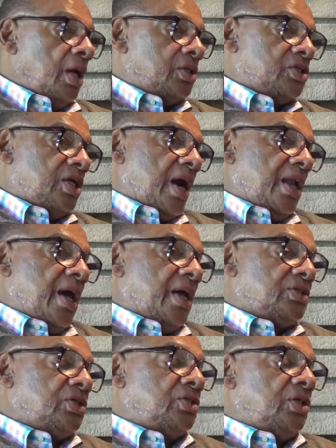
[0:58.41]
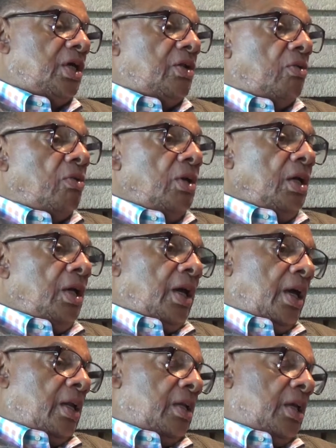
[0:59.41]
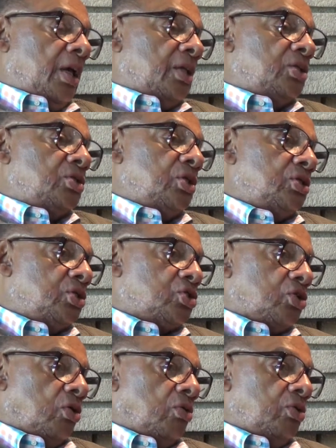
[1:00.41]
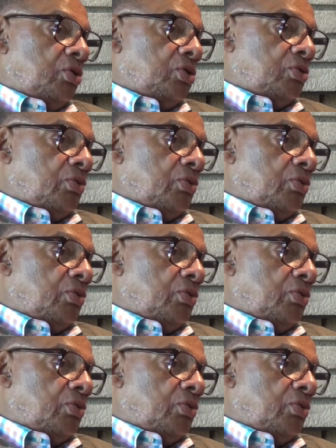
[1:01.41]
It's not accidental, and so